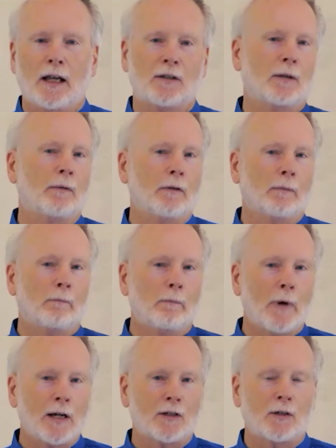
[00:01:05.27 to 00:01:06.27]
It's a
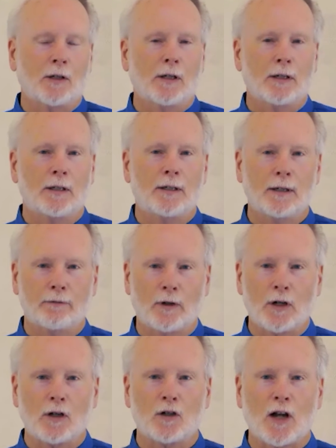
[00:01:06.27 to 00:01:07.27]
much
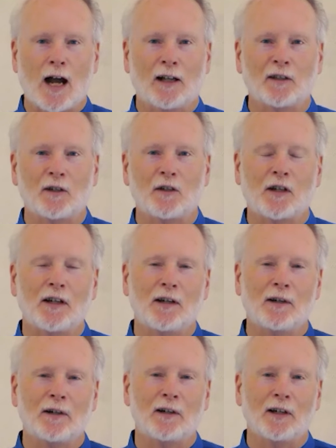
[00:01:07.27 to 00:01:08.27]
different challenge
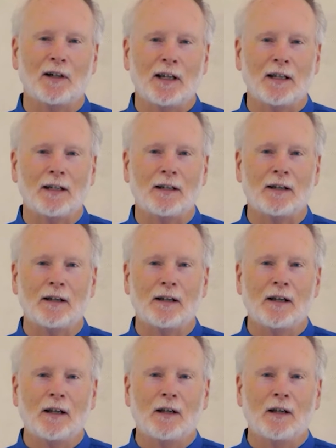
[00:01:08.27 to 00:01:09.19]
here in